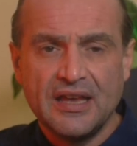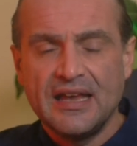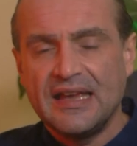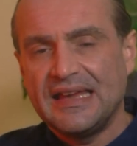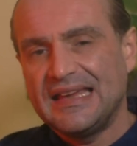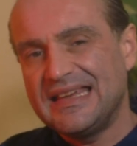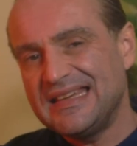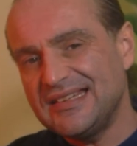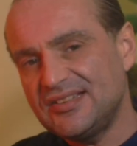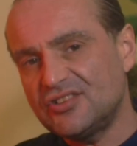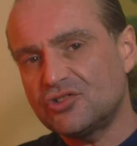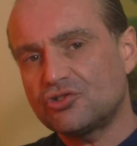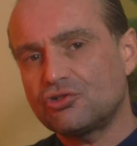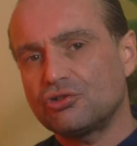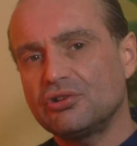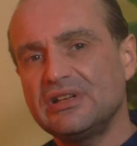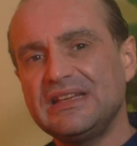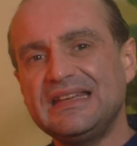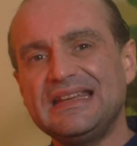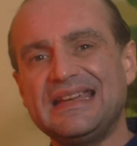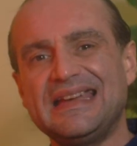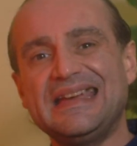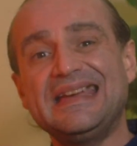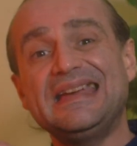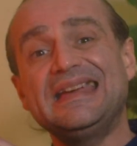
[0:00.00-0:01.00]

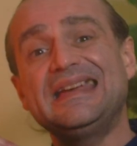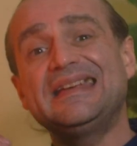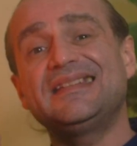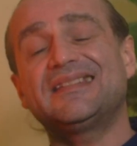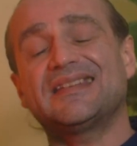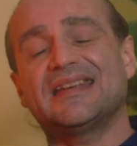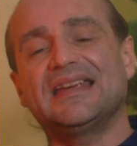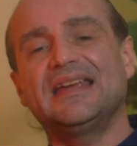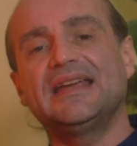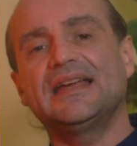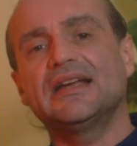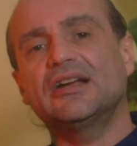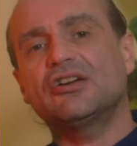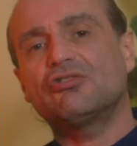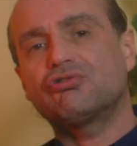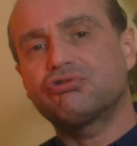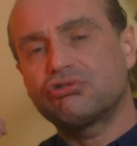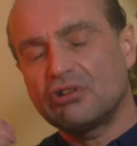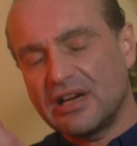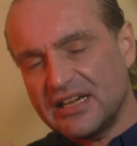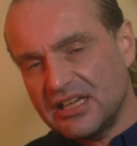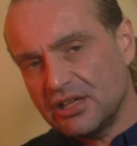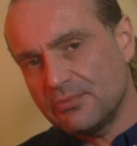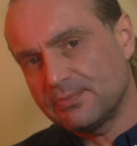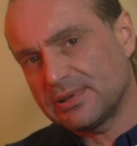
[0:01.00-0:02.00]
History is
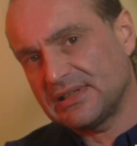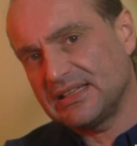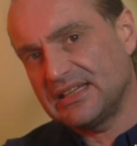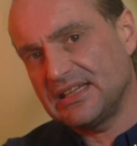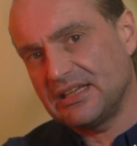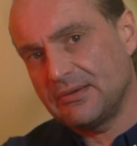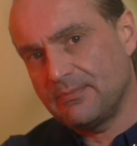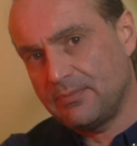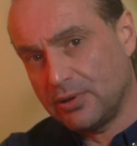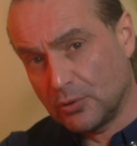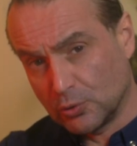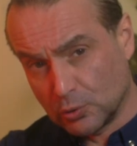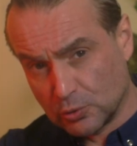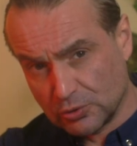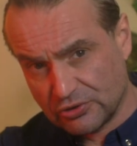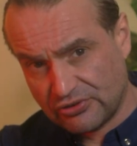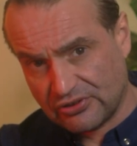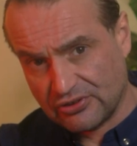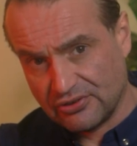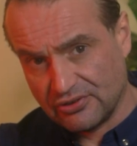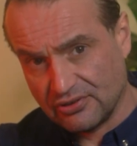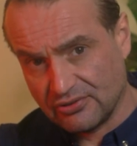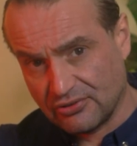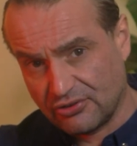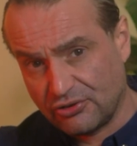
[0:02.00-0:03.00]
incredibly
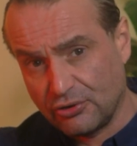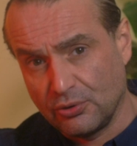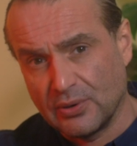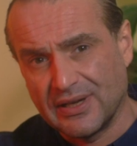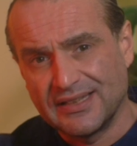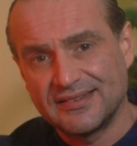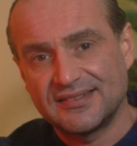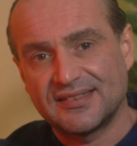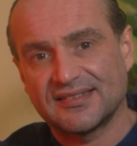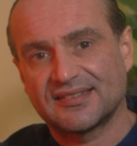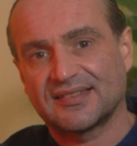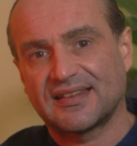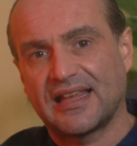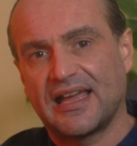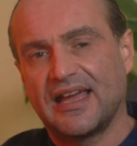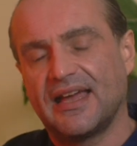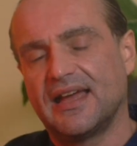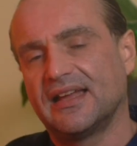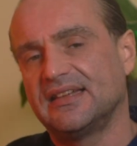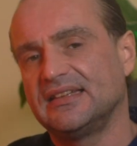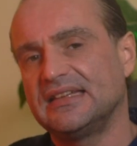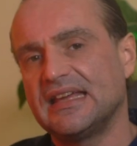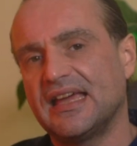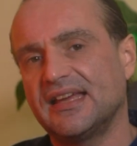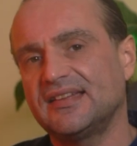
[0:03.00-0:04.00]
important to
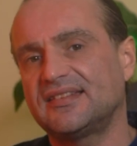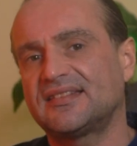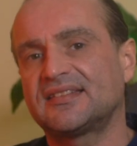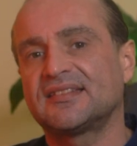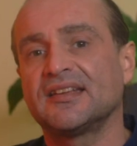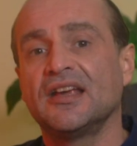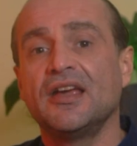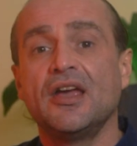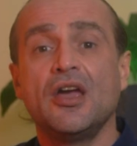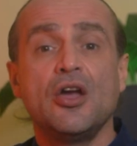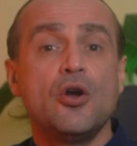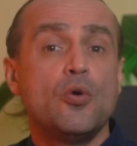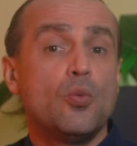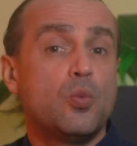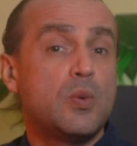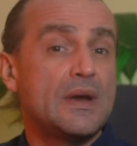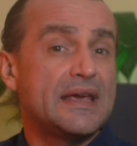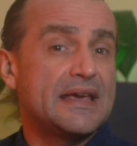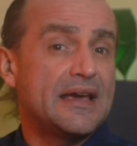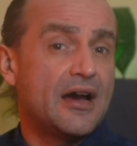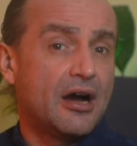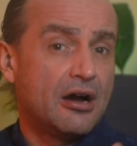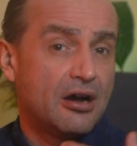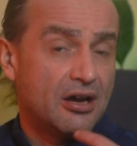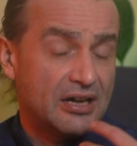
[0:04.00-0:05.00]
understand. Yes,
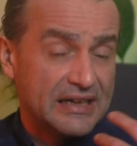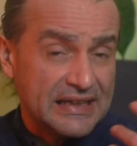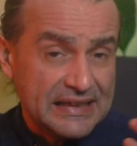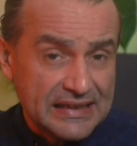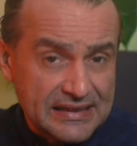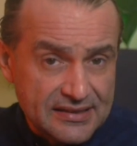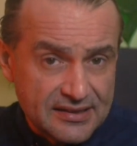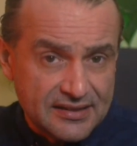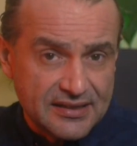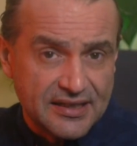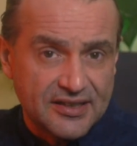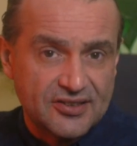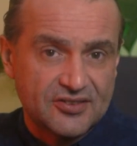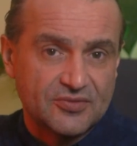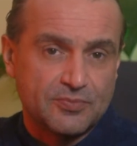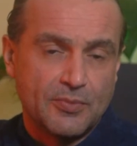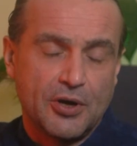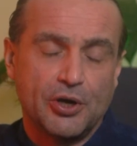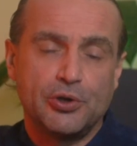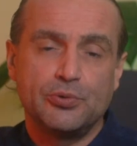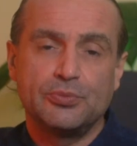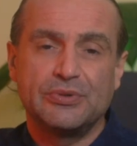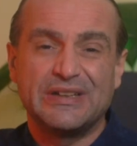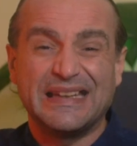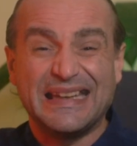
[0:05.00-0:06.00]
we are in this
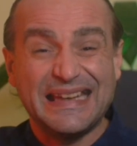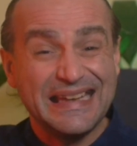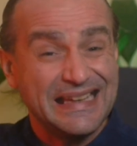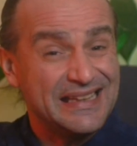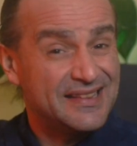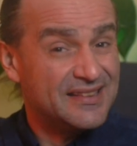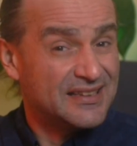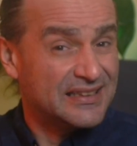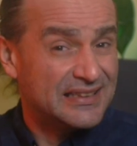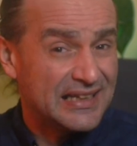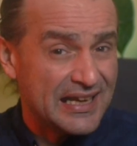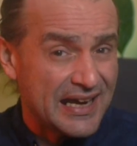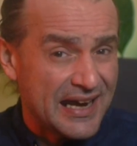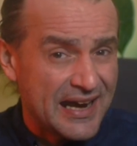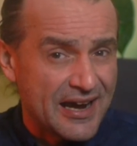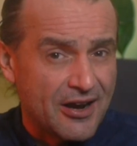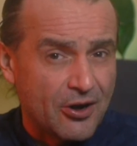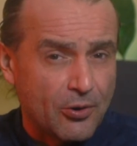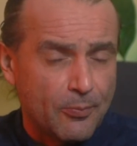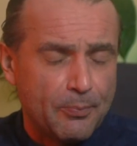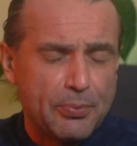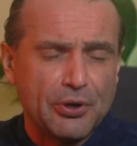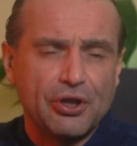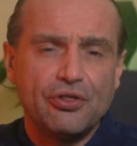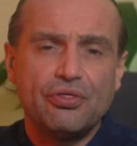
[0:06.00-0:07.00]
moment, in the
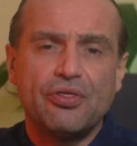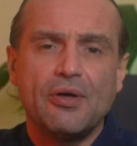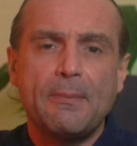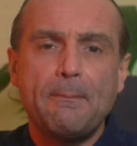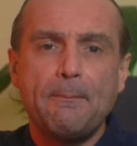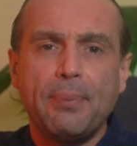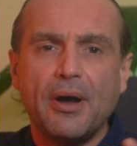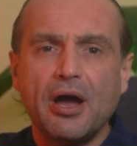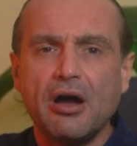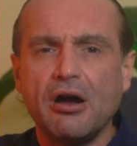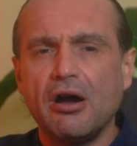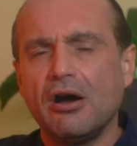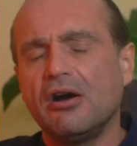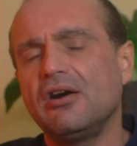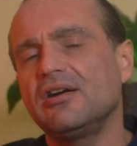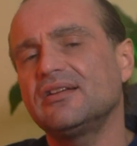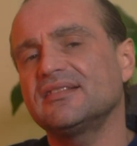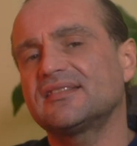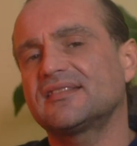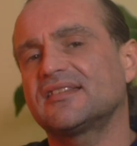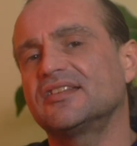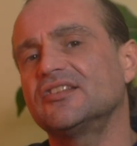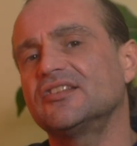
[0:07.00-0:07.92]
now, but the past